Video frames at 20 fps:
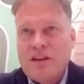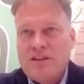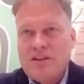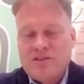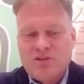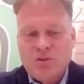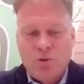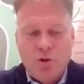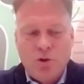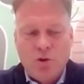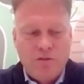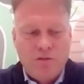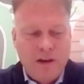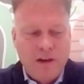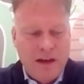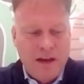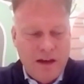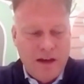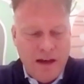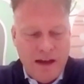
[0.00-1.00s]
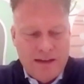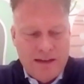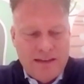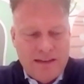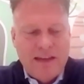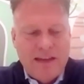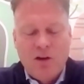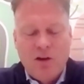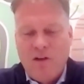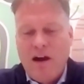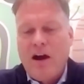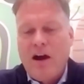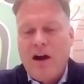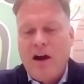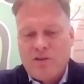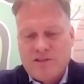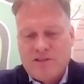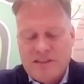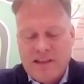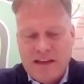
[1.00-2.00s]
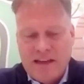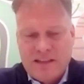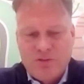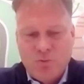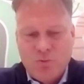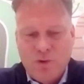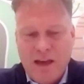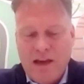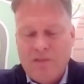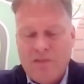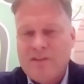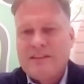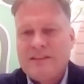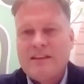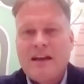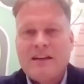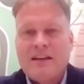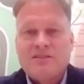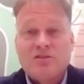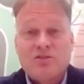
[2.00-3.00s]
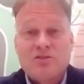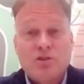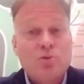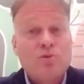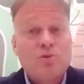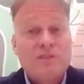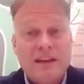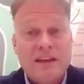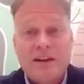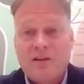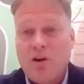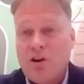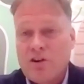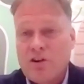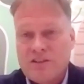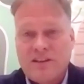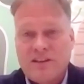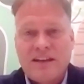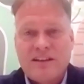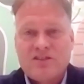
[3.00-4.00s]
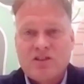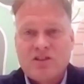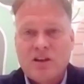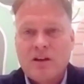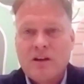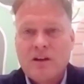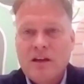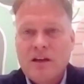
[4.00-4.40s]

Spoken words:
sort of idea of ours, that we have it as a two-tier architecture.